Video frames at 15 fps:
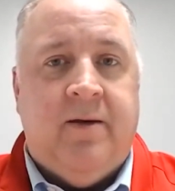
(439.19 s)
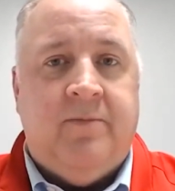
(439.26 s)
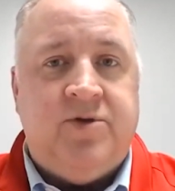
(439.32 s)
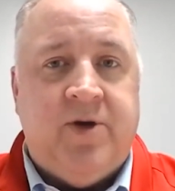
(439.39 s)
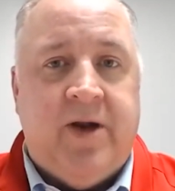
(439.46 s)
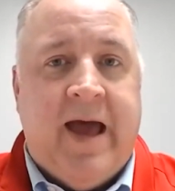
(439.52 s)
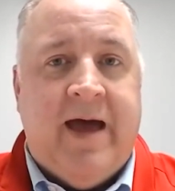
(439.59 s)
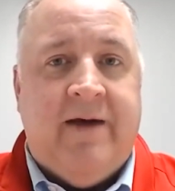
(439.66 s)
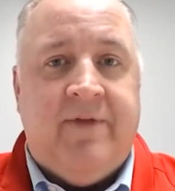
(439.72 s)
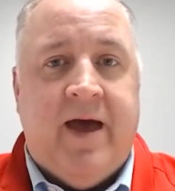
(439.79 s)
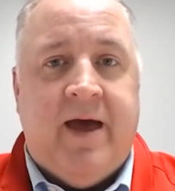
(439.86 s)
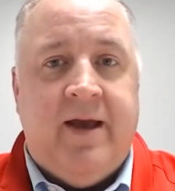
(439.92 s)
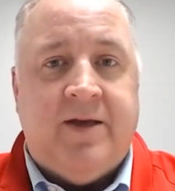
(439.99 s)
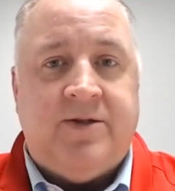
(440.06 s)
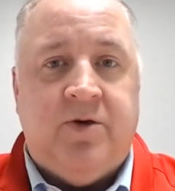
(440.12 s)
should have
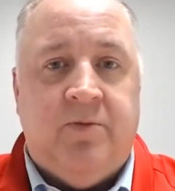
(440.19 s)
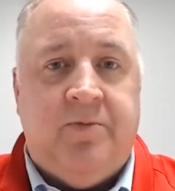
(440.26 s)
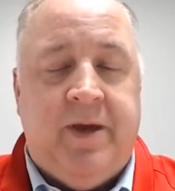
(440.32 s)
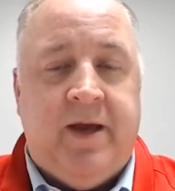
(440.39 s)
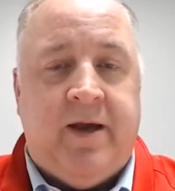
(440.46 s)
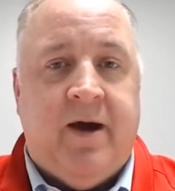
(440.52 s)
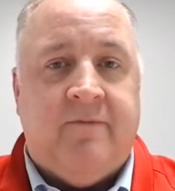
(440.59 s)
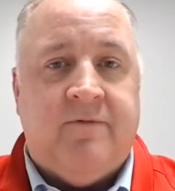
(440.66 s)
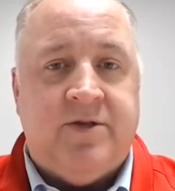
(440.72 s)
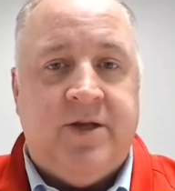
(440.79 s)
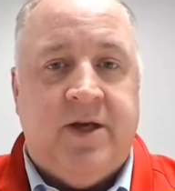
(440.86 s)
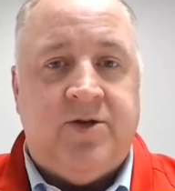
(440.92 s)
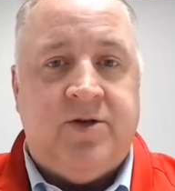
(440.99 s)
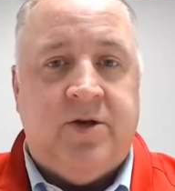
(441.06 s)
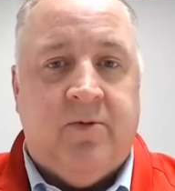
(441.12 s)
that SOP
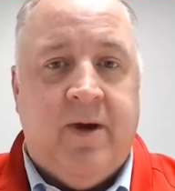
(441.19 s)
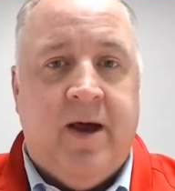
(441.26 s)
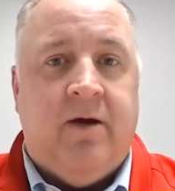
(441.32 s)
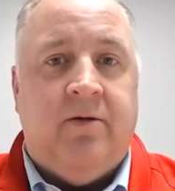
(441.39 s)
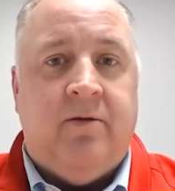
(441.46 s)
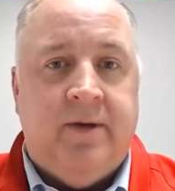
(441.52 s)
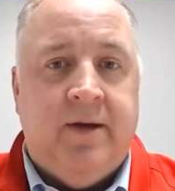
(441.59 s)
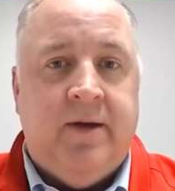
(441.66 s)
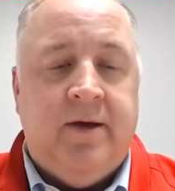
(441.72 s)
conversation around,